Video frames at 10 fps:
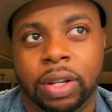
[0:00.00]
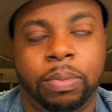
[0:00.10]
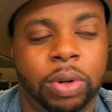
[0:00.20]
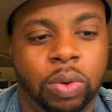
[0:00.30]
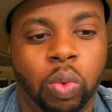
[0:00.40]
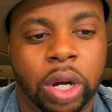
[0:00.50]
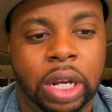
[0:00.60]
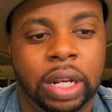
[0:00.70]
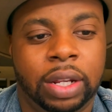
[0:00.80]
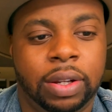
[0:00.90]
But
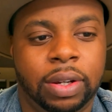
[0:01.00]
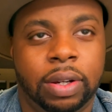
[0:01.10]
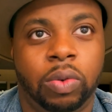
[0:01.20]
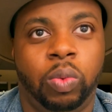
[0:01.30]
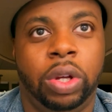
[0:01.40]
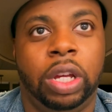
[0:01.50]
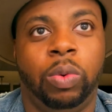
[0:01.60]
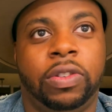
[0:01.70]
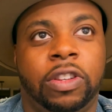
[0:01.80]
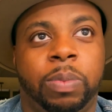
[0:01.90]
when it
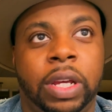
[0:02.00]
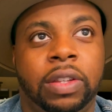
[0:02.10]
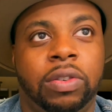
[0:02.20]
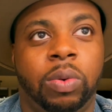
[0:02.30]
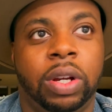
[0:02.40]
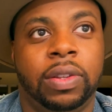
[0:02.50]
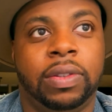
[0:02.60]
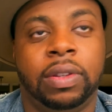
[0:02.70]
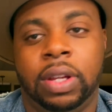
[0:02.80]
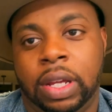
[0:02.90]
was explained to
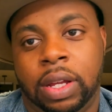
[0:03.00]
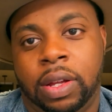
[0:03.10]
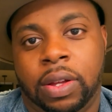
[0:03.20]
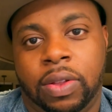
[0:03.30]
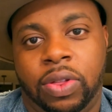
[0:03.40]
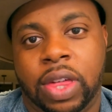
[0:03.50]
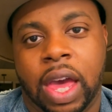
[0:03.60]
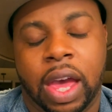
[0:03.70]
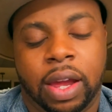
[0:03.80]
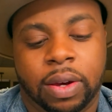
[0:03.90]
us
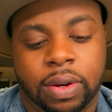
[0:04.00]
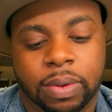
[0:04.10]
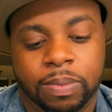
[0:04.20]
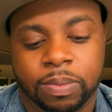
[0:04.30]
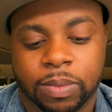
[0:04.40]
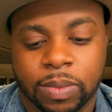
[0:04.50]
that um,